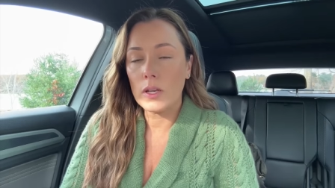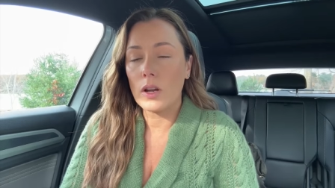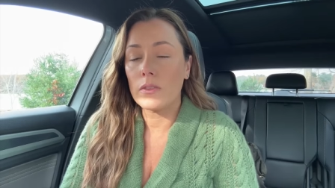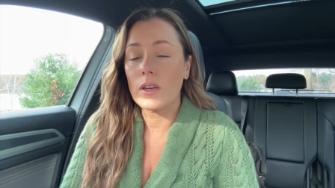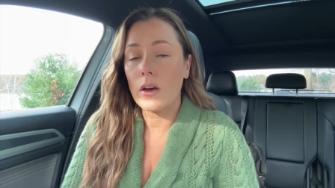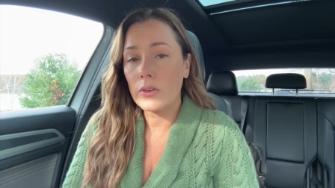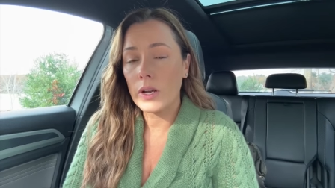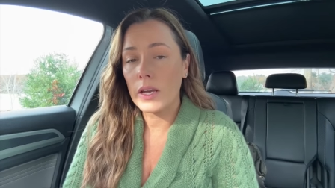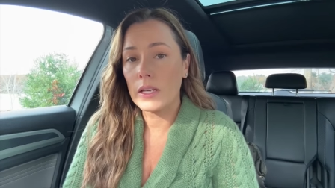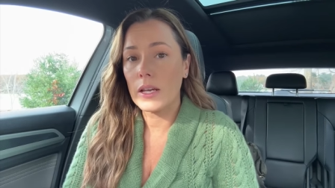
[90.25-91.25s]
and on the other
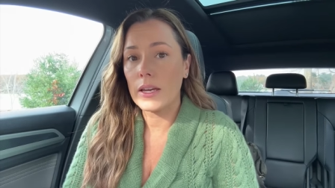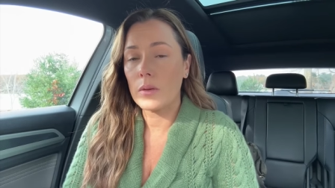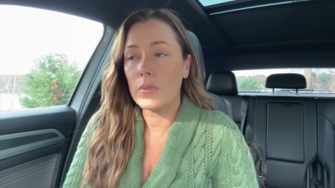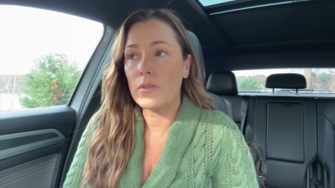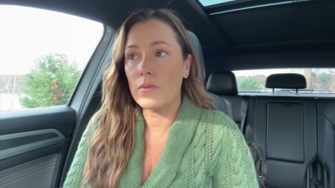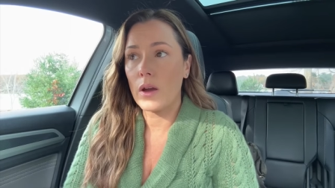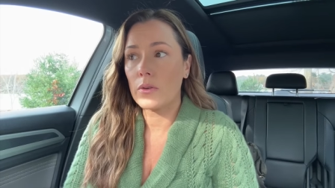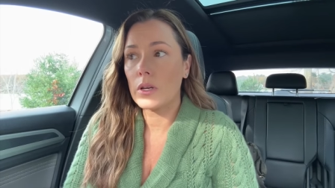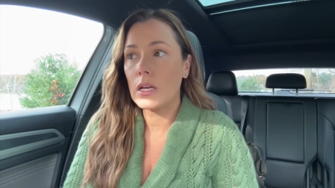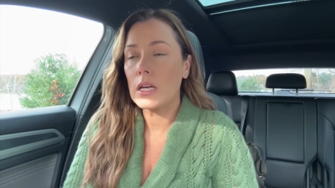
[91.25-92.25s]
hand, it can be
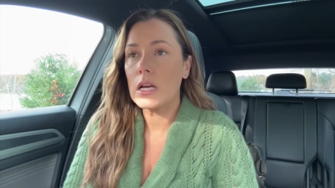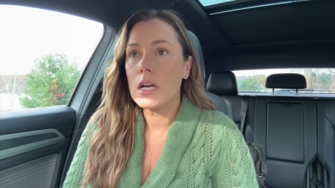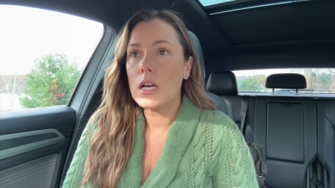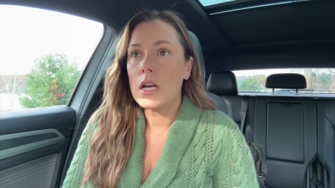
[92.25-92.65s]
very